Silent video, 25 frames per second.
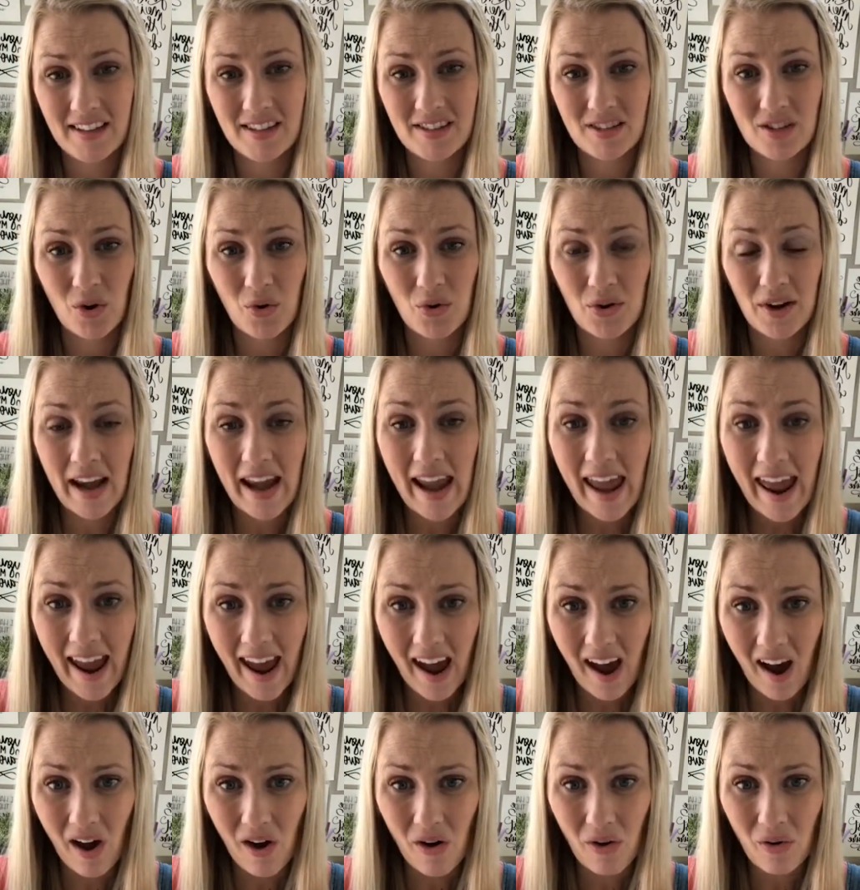And so
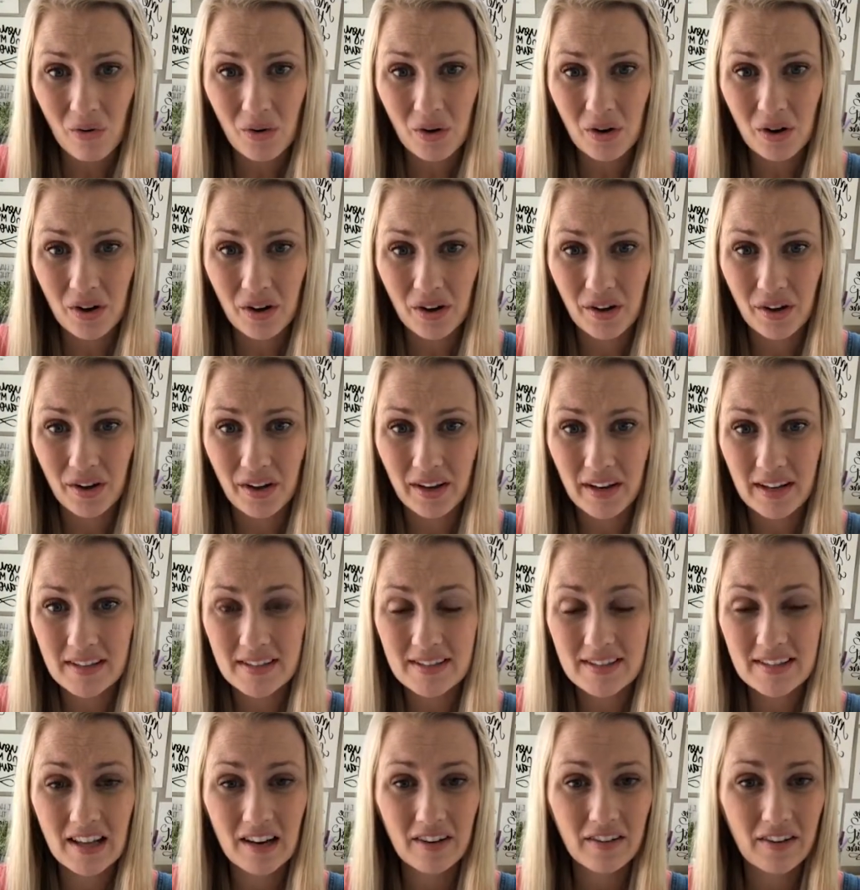now,
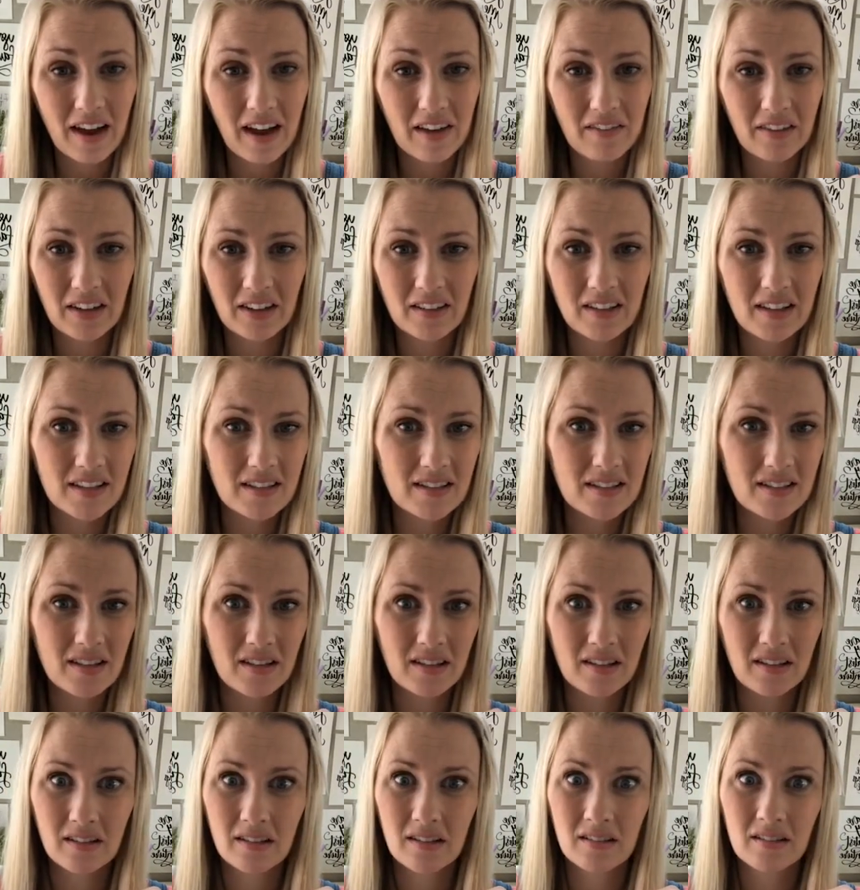instead of having
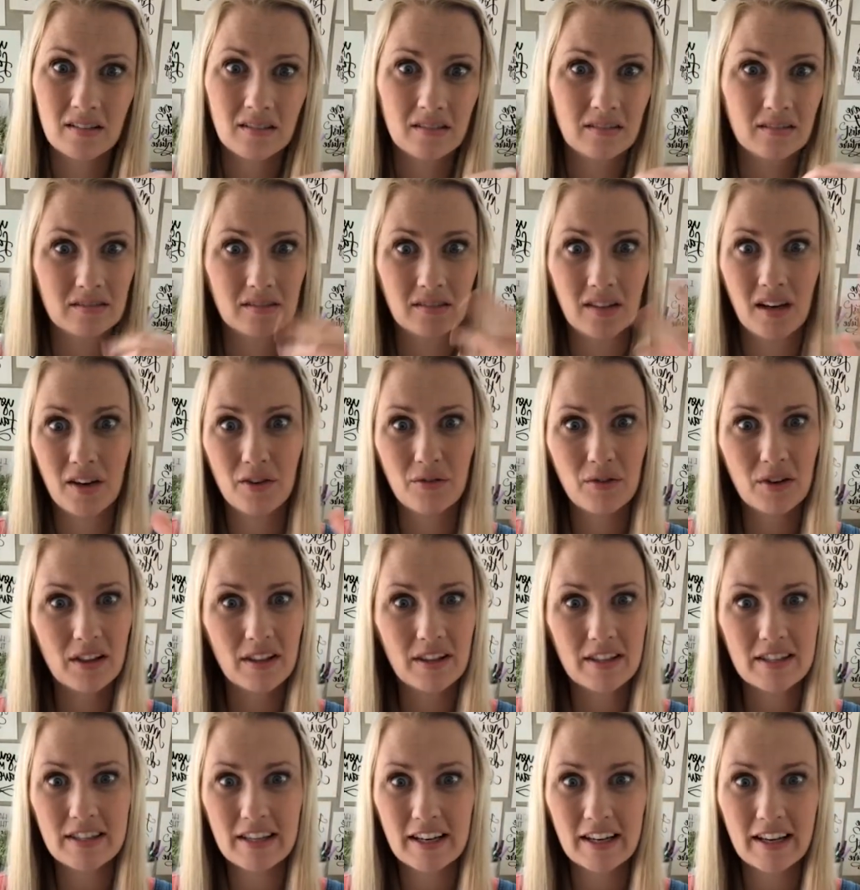these
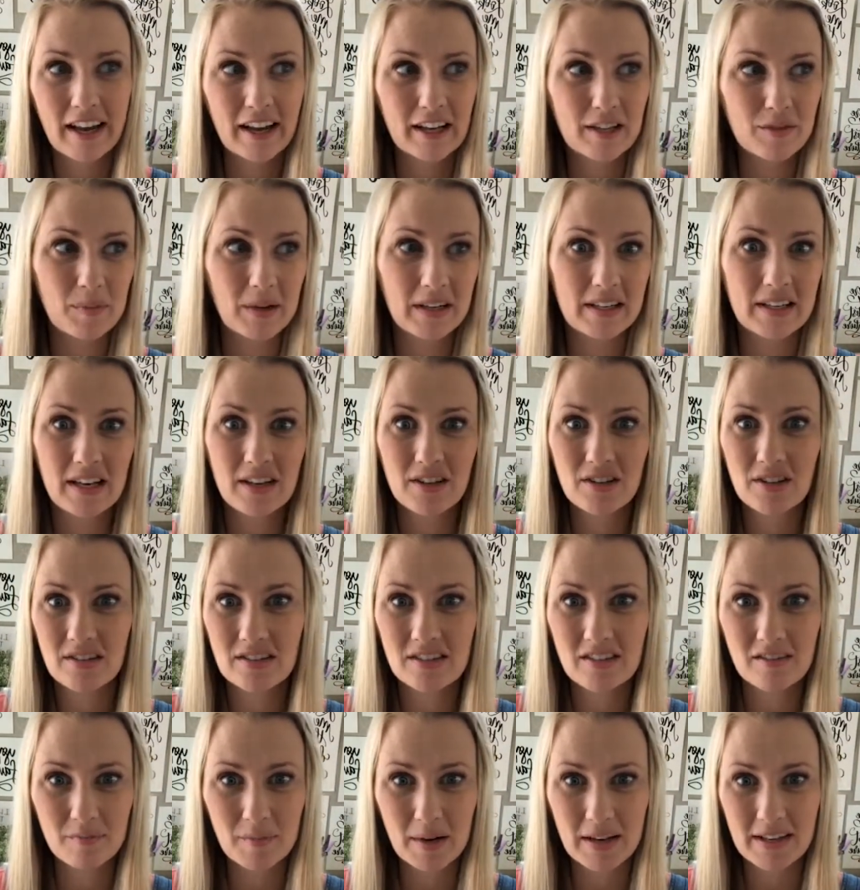unrealistic
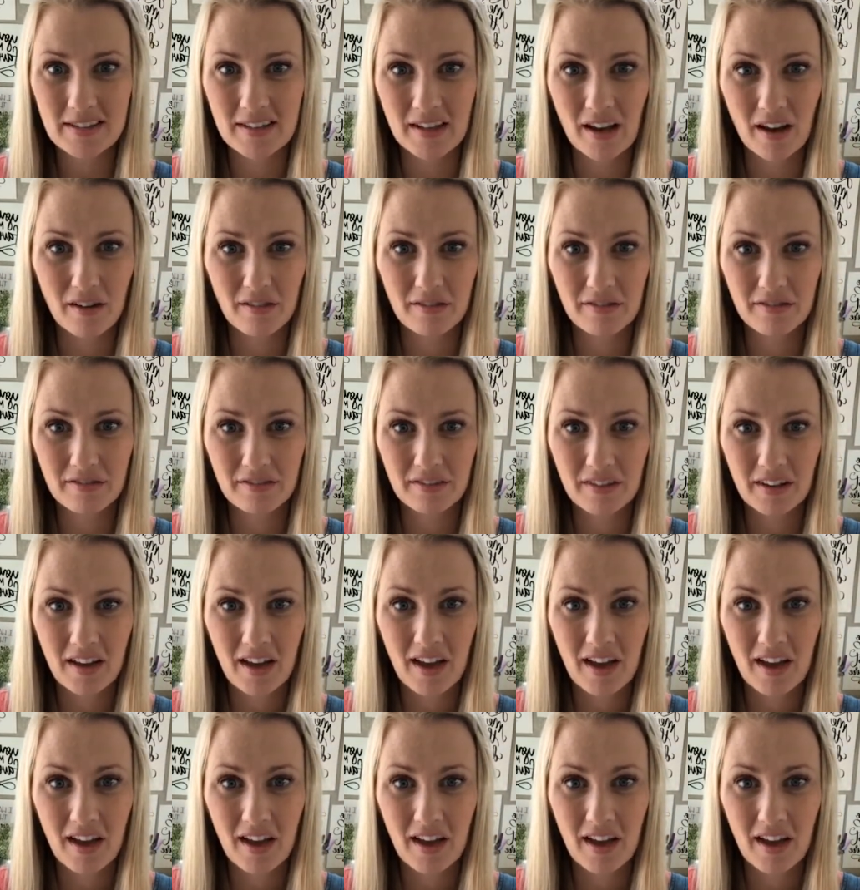expectations of myself,